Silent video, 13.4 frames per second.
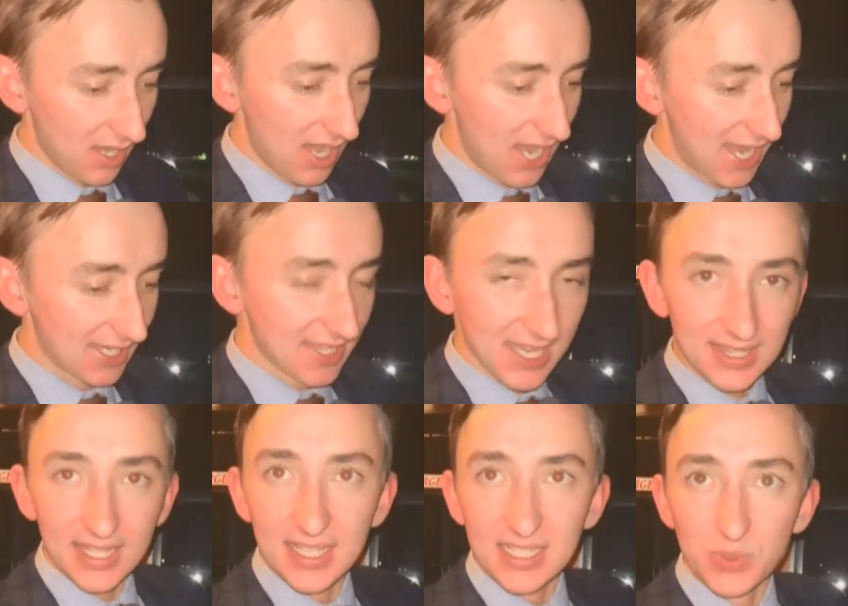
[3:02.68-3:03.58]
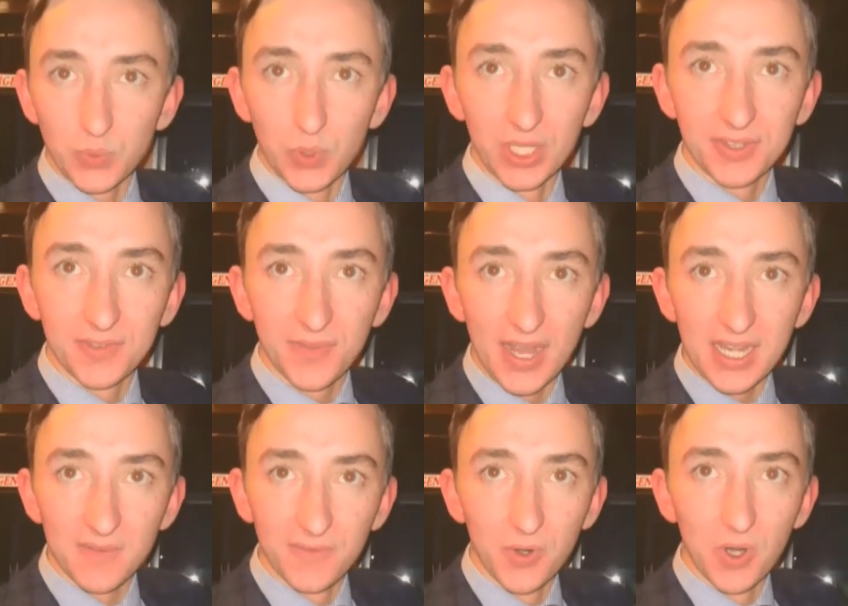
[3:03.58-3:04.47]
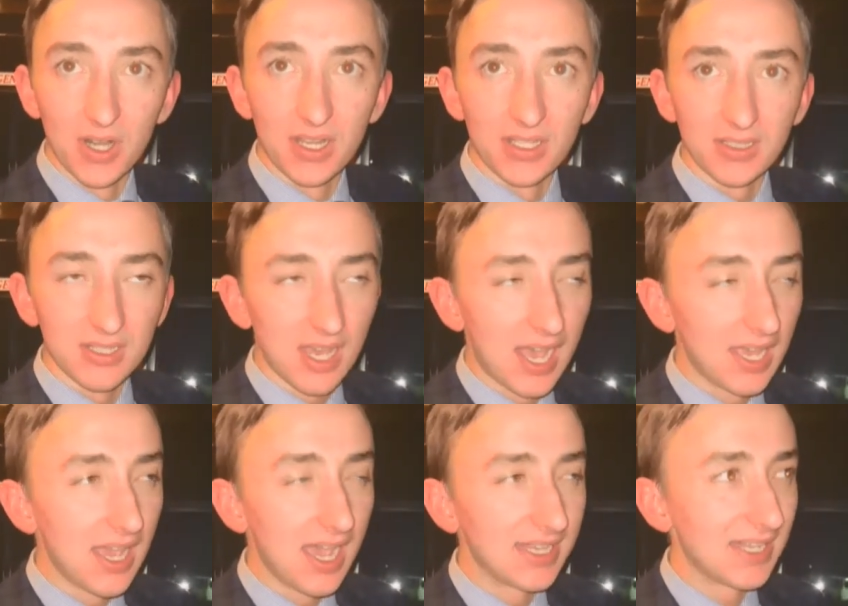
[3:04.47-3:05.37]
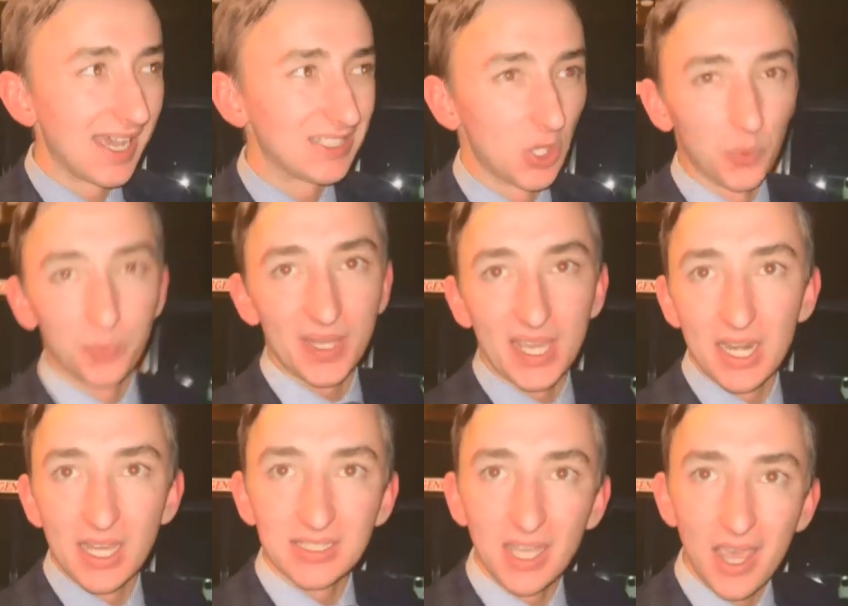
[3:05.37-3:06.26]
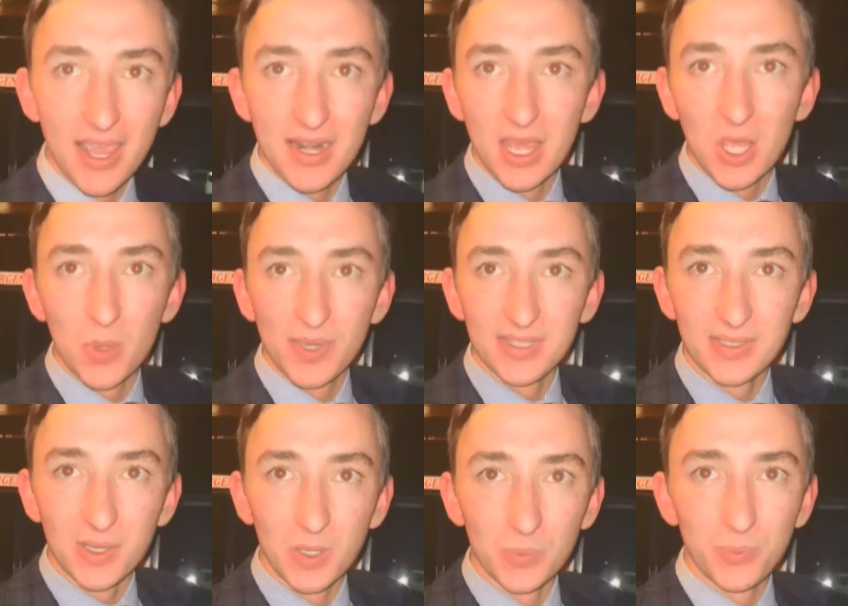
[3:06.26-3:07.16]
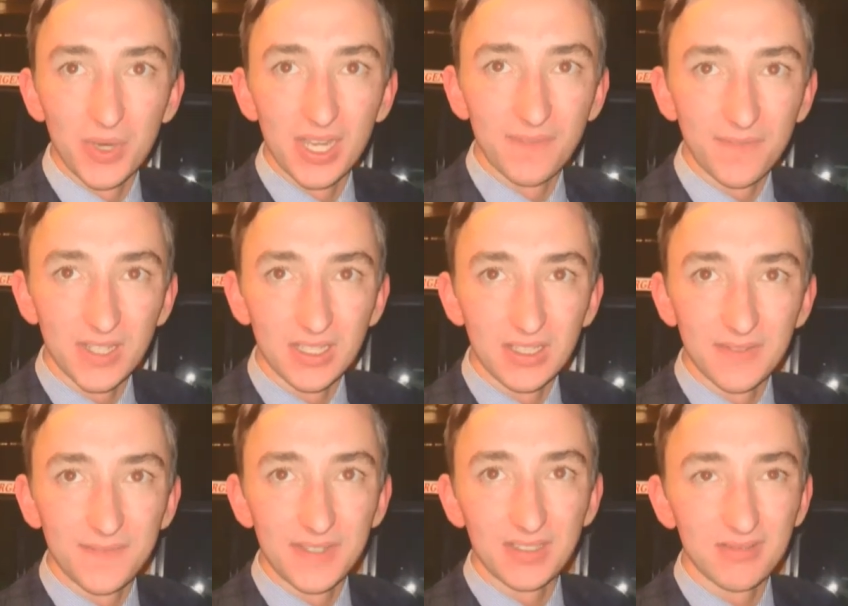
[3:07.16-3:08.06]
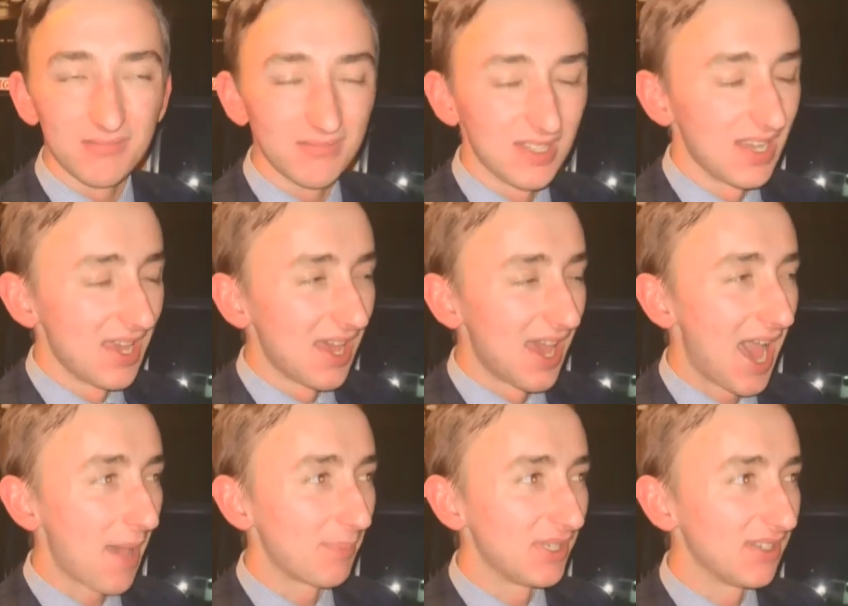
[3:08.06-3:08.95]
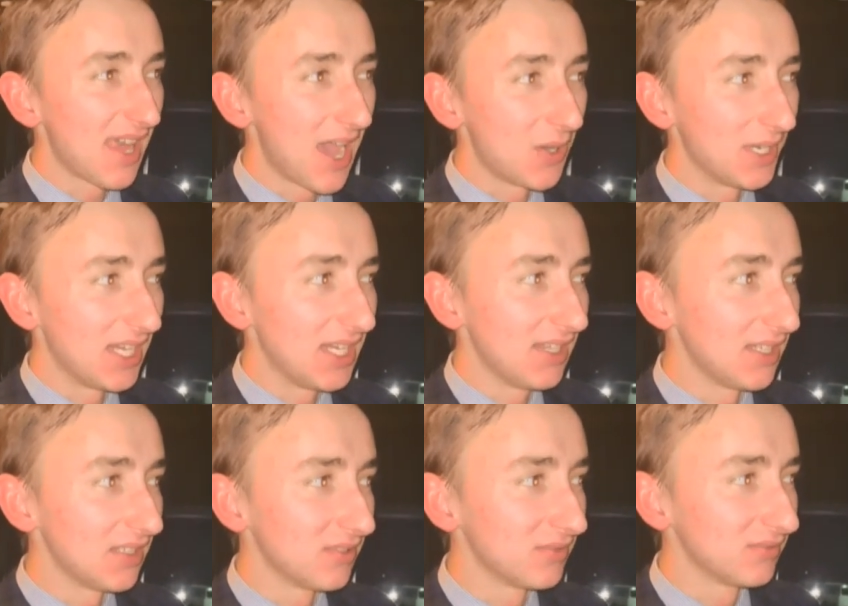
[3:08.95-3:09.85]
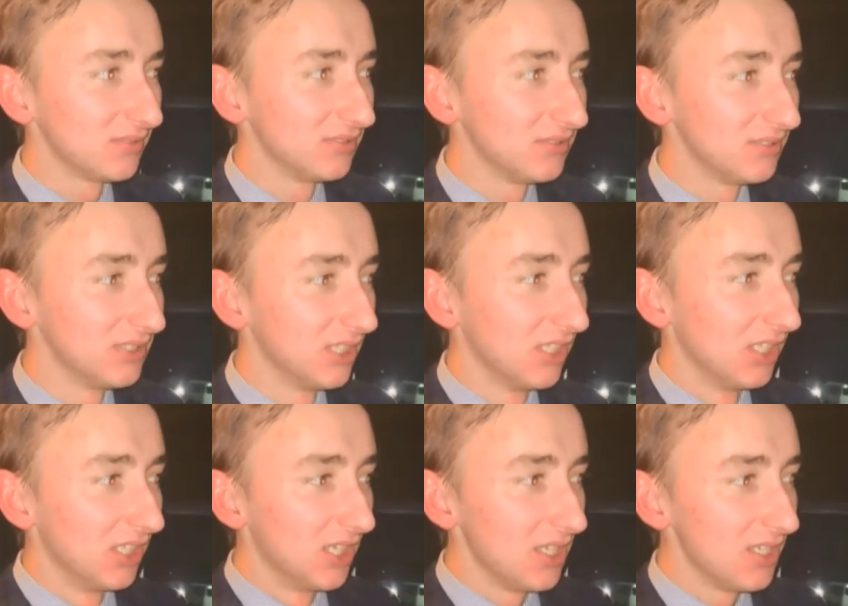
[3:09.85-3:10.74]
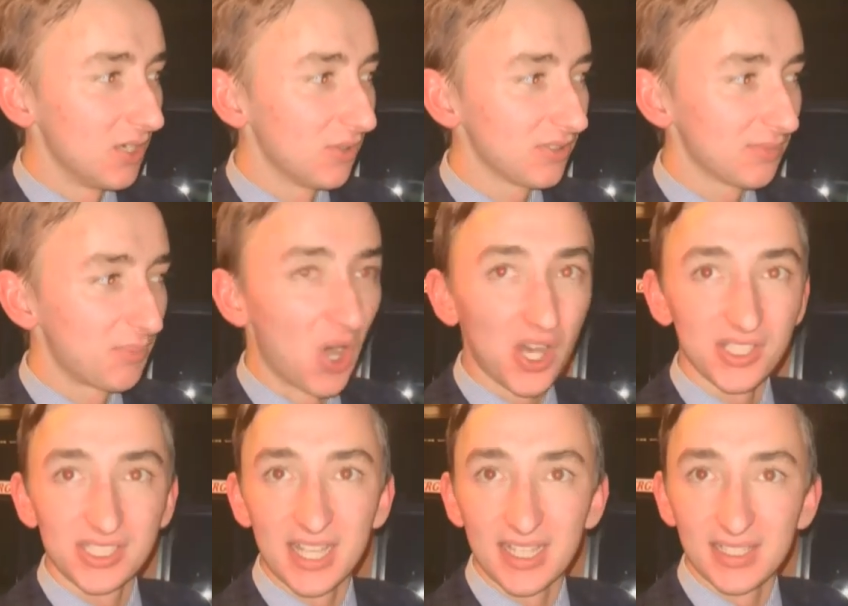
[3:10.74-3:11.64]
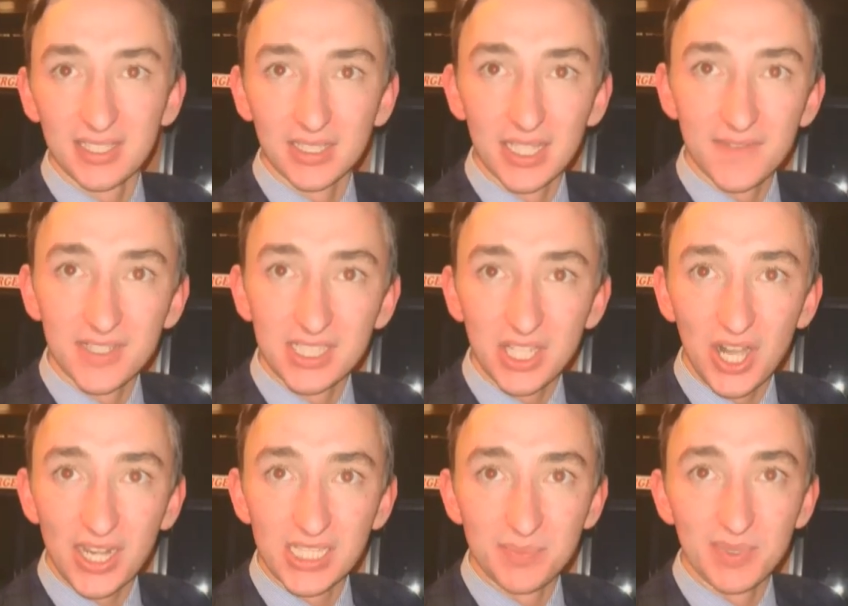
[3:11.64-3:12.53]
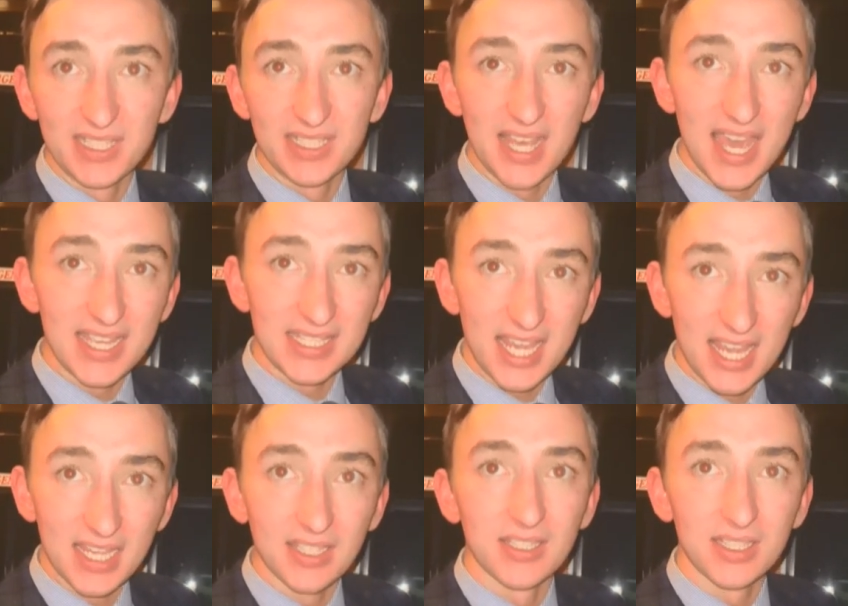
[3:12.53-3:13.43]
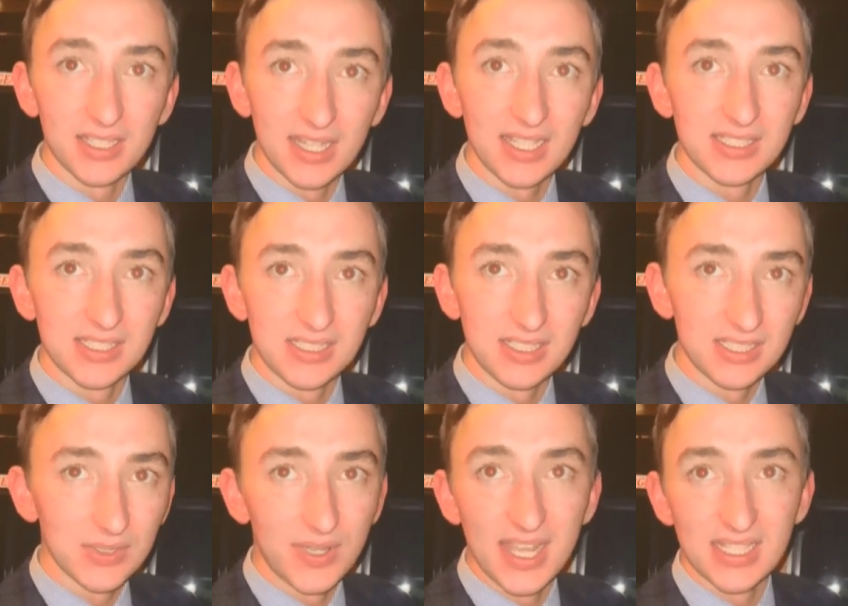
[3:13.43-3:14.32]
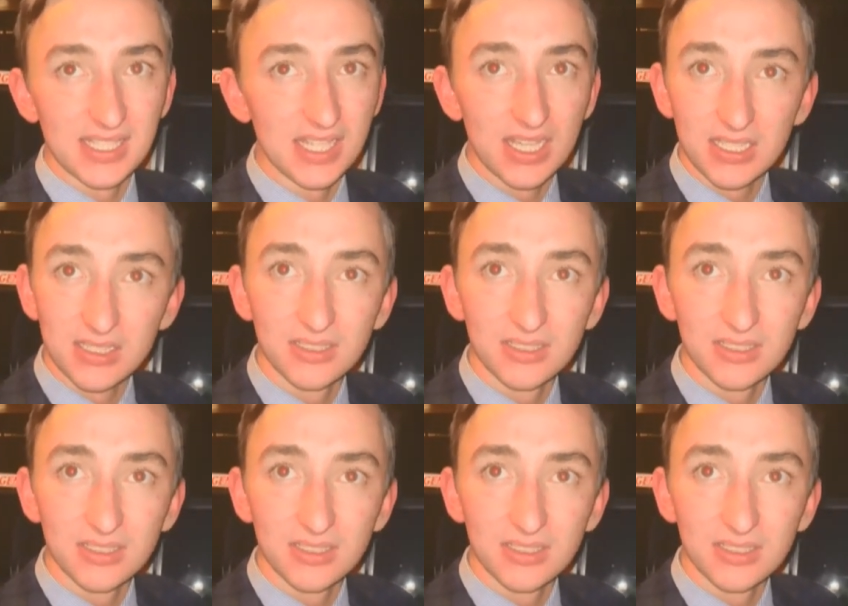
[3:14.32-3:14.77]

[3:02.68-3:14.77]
I think is worth fighting for. And I don't plan on dying. I hope I don't. But if it happened that way, then, you know, Paul said to live is Christ, but to die is gain. And that's the way I see it.